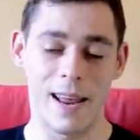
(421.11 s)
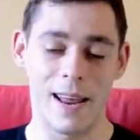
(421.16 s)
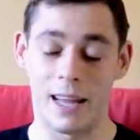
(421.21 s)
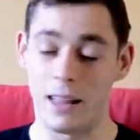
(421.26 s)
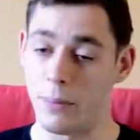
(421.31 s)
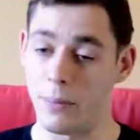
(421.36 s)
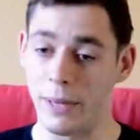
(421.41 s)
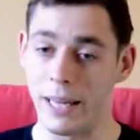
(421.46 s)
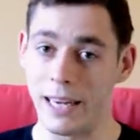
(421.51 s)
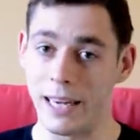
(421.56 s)
In
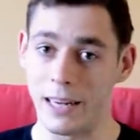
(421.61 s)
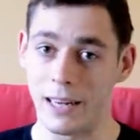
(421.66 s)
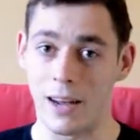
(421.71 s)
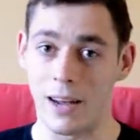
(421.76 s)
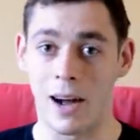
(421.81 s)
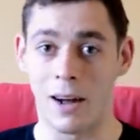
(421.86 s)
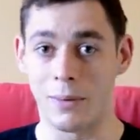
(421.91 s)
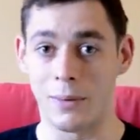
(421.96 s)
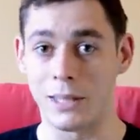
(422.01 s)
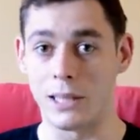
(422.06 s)
the beginning,
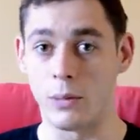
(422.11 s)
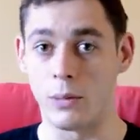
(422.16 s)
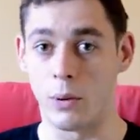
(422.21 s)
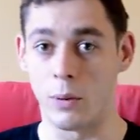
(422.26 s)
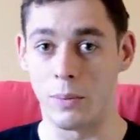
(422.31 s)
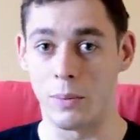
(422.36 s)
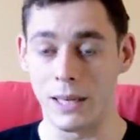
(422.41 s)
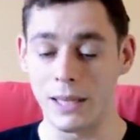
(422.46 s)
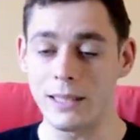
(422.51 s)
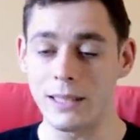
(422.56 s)
obviously, it
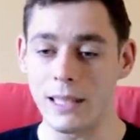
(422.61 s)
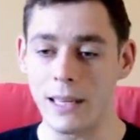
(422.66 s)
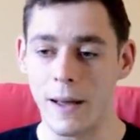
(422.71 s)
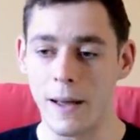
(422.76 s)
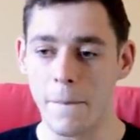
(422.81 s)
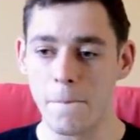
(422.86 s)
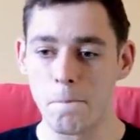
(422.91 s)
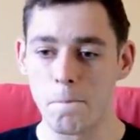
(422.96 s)
won't be easy.